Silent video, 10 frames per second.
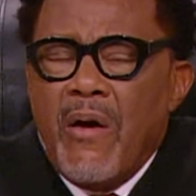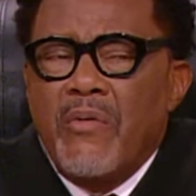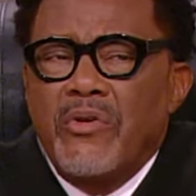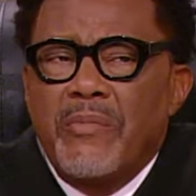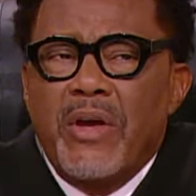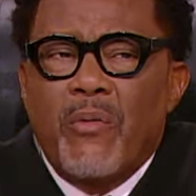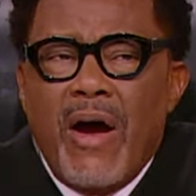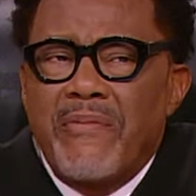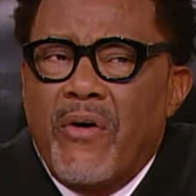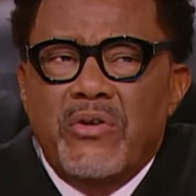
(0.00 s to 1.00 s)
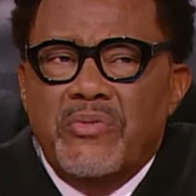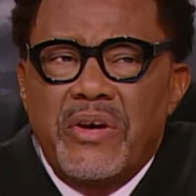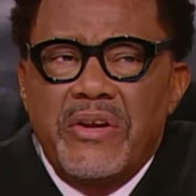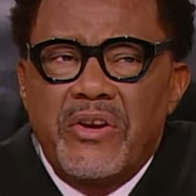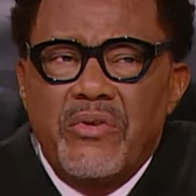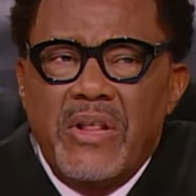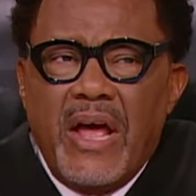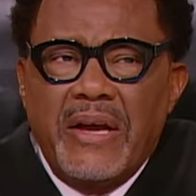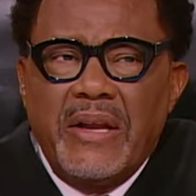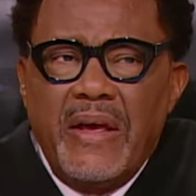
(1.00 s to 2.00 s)
What do you mean? White folks wouldn't do it
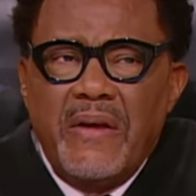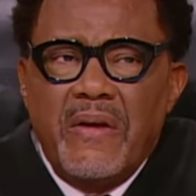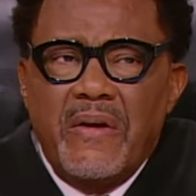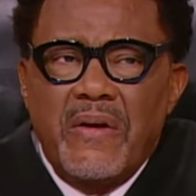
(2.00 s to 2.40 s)
like that?